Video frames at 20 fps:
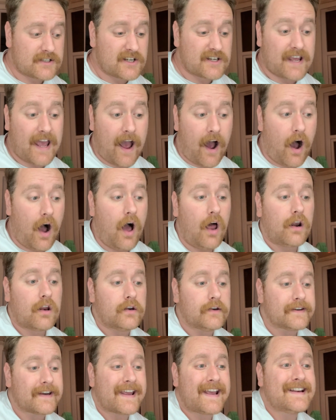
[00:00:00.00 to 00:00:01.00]
Just get
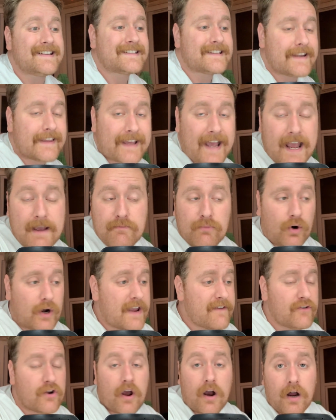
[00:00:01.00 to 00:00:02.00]
Haaland into the game more,
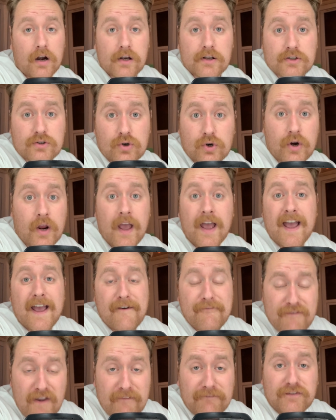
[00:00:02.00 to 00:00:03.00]
even though Haaland scored
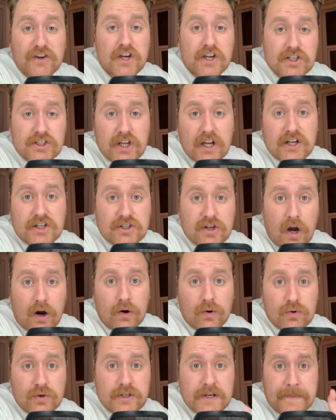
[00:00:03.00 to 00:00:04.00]
56
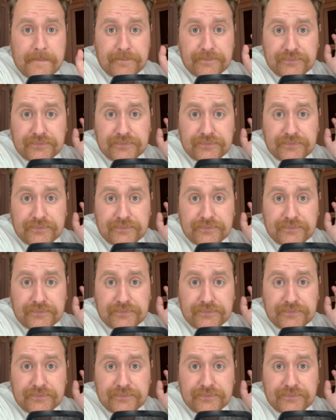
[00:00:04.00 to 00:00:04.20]
goals